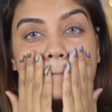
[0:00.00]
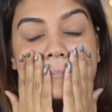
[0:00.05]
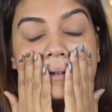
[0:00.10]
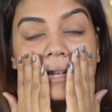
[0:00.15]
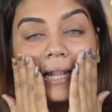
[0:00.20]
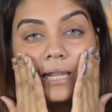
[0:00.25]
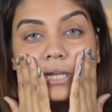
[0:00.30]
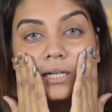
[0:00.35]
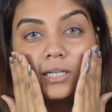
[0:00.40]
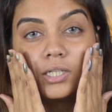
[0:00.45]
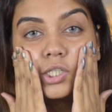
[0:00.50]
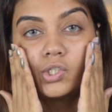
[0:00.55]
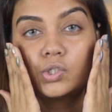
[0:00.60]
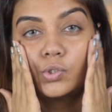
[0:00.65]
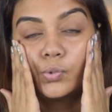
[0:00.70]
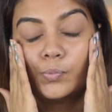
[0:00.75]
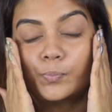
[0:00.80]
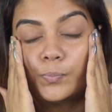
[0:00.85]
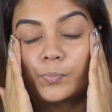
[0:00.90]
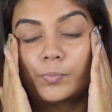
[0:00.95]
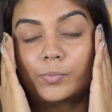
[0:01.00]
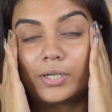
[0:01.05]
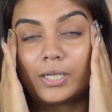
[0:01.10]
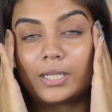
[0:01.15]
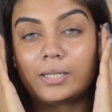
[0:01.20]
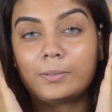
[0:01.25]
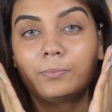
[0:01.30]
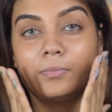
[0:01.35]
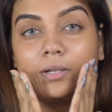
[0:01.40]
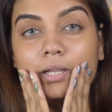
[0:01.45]
blend
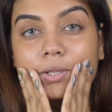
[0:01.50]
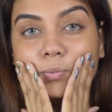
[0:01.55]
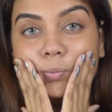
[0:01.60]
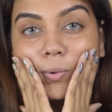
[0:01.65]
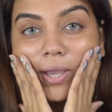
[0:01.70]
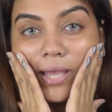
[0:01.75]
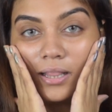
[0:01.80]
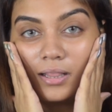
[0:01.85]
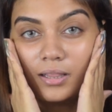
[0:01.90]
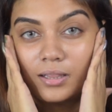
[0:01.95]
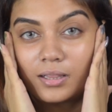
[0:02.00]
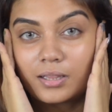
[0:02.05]
supremely well.